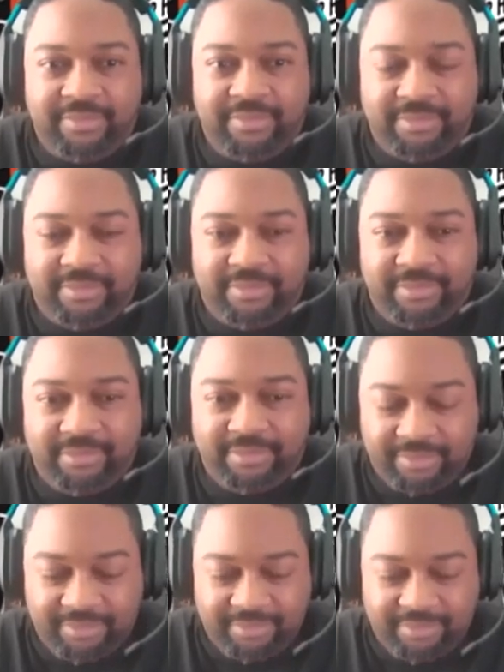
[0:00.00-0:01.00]

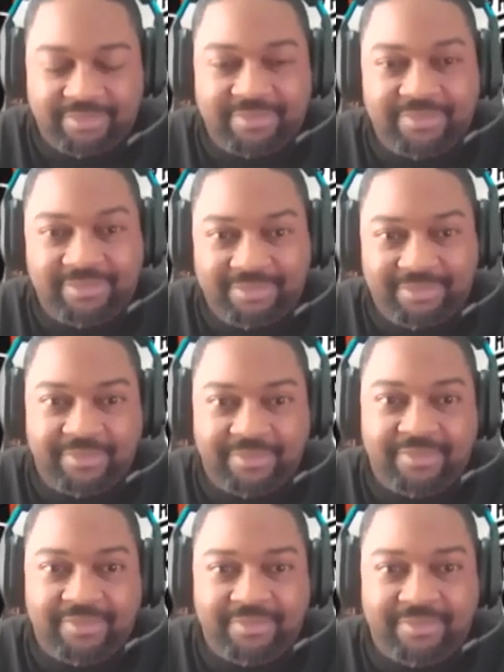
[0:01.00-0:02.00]

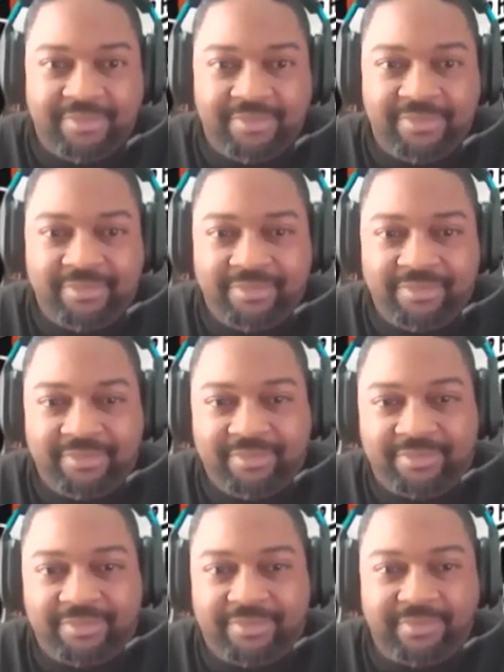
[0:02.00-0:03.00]

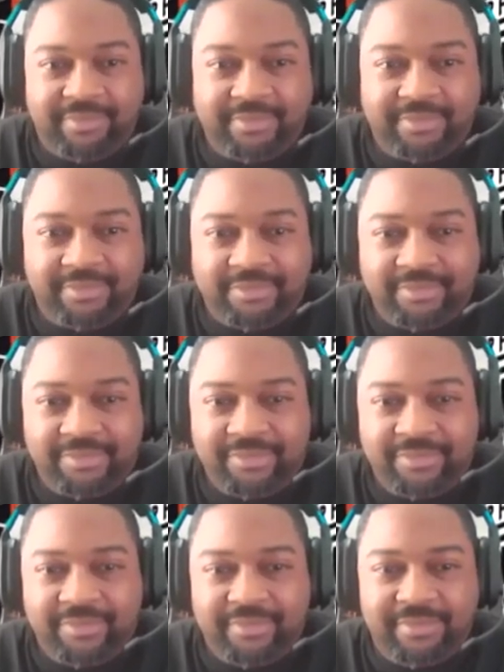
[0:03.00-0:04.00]

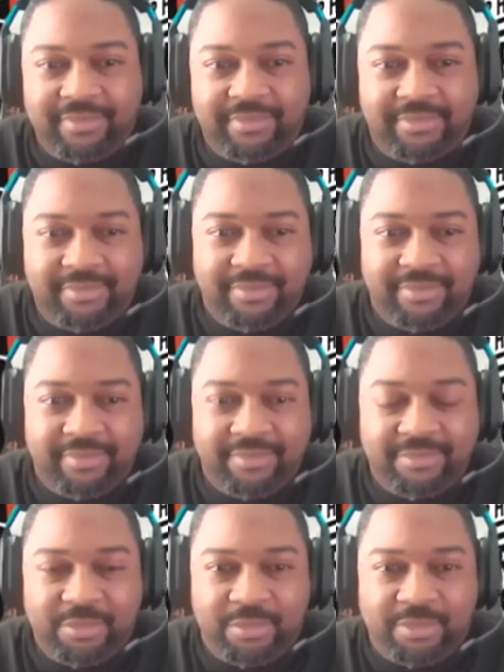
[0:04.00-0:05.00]

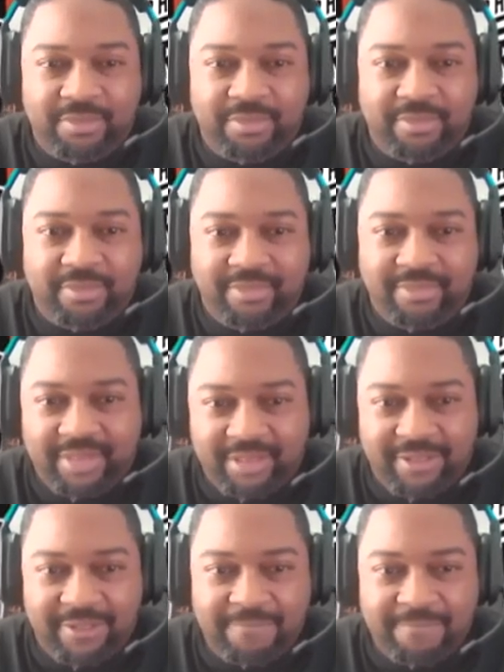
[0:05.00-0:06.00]

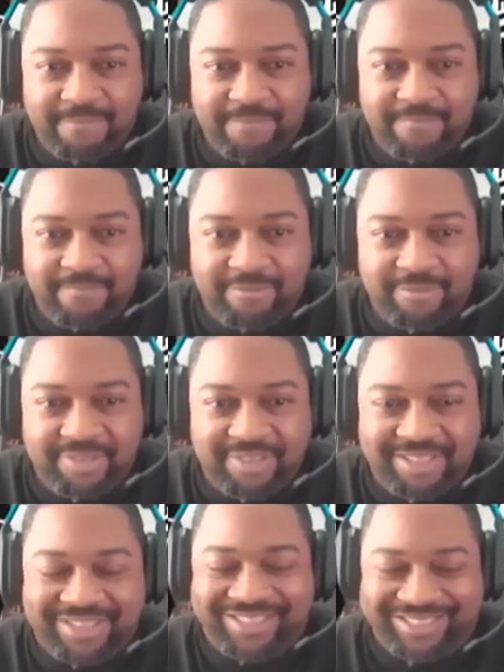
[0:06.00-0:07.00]

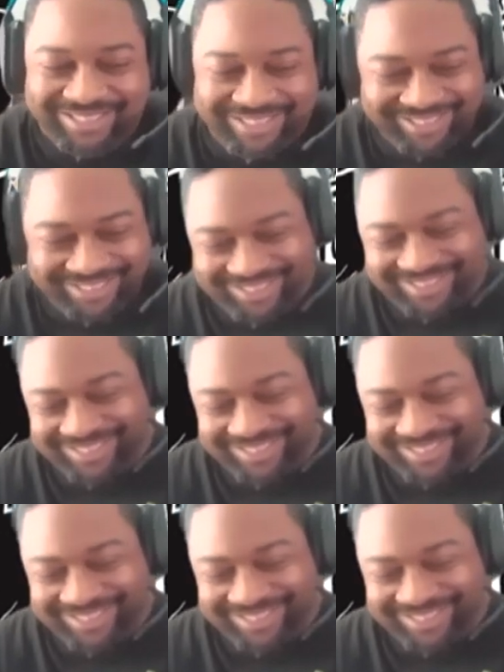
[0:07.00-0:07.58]
(not speaking)